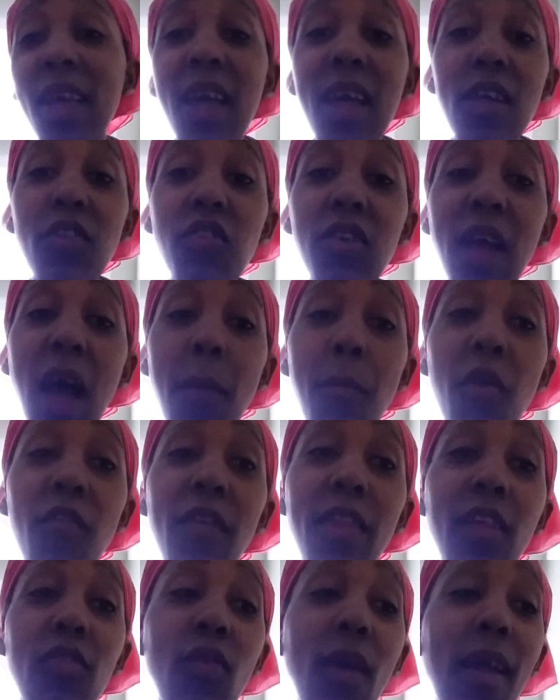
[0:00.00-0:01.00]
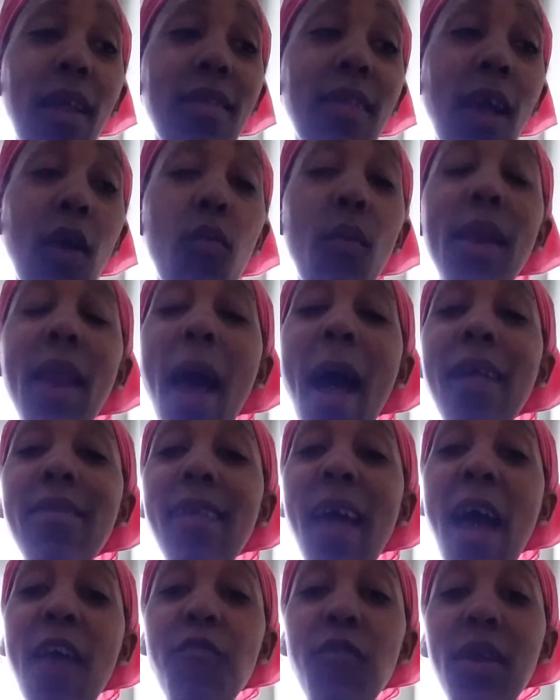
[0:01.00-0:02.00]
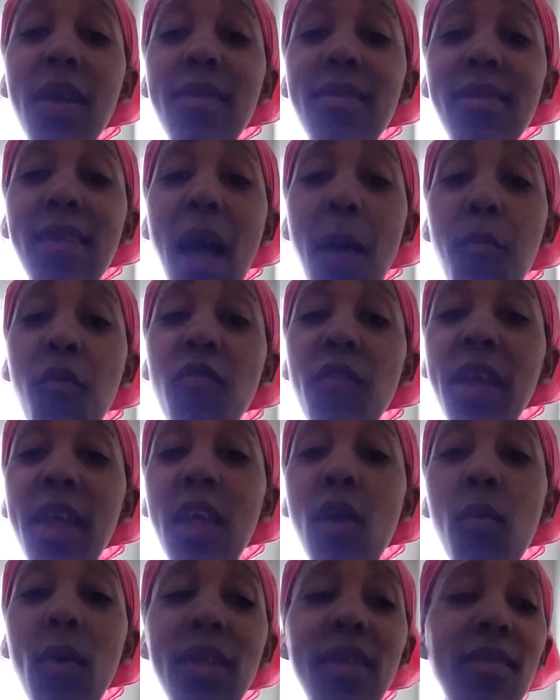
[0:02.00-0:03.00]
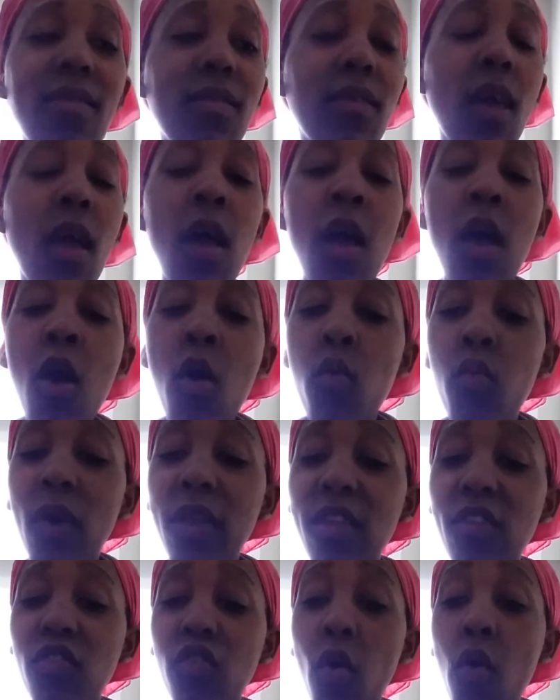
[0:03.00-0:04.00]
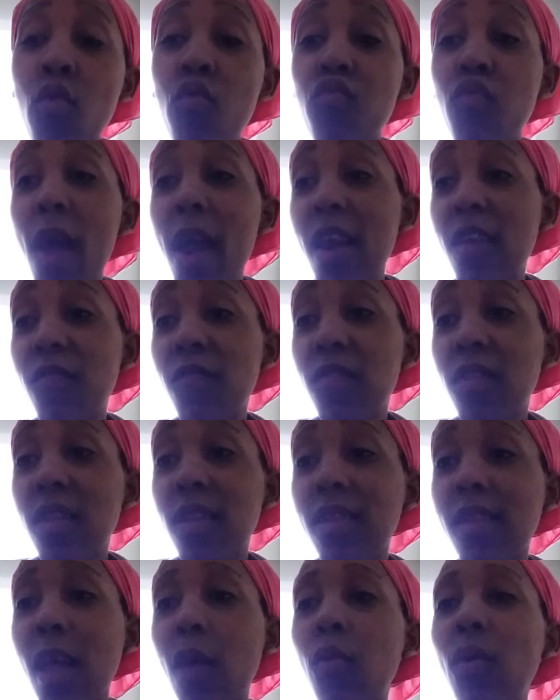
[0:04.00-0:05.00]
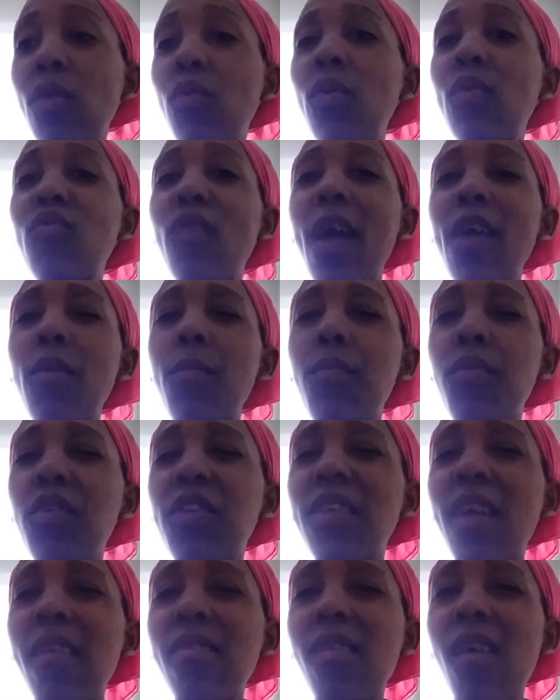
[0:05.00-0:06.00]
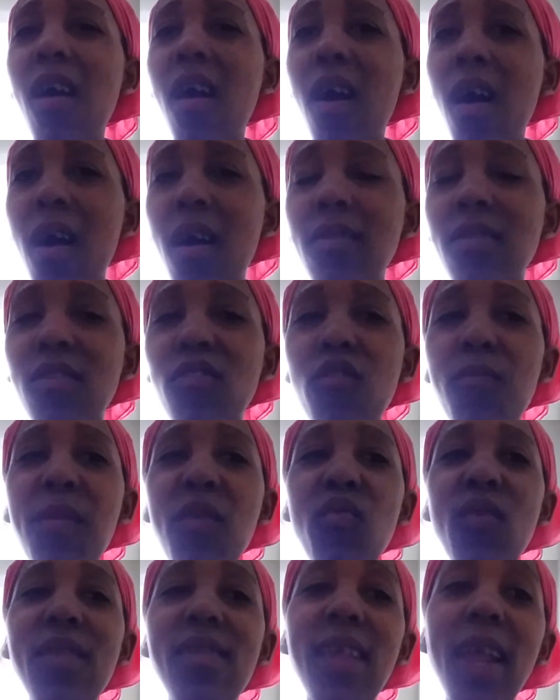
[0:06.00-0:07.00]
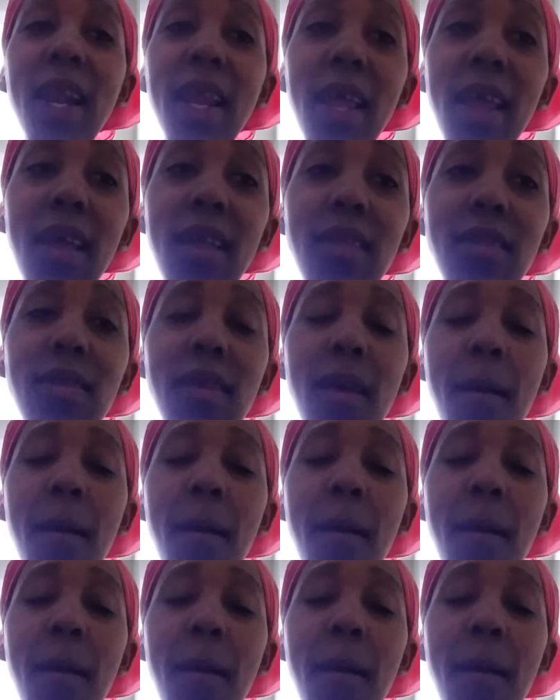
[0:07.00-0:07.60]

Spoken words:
kill to come over. That's why it's like when us Africans come over here, we're just so grateful. It's like we try to push as hard to be resilient,